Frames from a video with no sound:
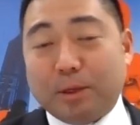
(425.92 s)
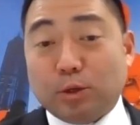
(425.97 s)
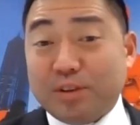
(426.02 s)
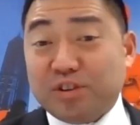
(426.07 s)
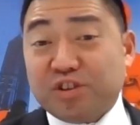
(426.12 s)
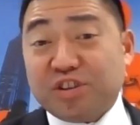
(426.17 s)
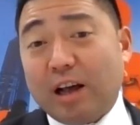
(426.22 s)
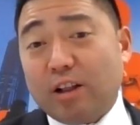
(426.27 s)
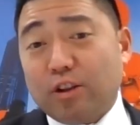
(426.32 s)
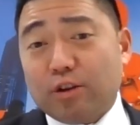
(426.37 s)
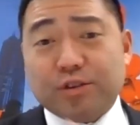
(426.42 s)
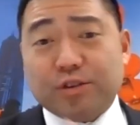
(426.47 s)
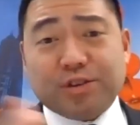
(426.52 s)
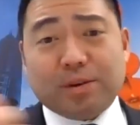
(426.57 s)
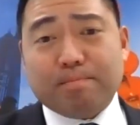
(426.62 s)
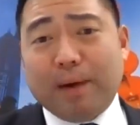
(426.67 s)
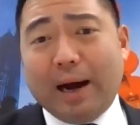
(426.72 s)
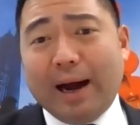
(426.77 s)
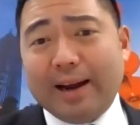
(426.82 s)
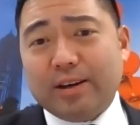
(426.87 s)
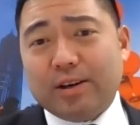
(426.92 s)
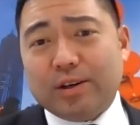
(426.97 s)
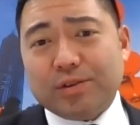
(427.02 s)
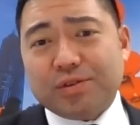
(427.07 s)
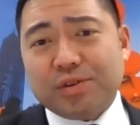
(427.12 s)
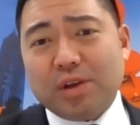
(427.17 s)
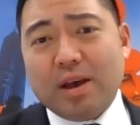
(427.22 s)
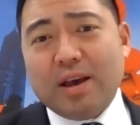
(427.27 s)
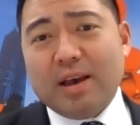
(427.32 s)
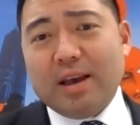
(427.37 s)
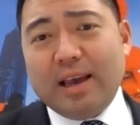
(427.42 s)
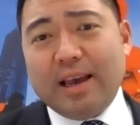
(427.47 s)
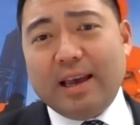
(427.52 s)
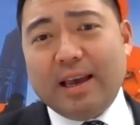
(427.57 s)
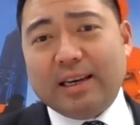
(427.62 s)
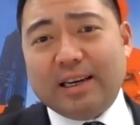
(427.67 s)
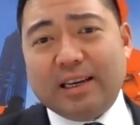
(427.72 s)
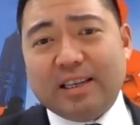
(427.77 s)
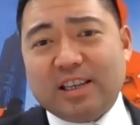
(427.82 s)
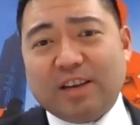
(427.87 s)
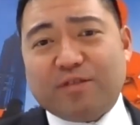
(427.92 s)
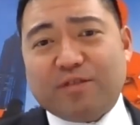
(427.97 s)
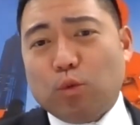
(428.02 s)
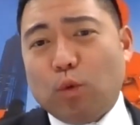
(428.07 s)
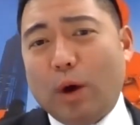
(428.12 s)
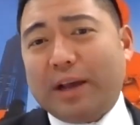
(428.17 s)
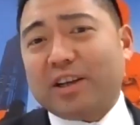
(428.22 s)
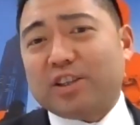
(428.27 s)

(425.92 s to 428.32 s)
sellers and buyers in a different way,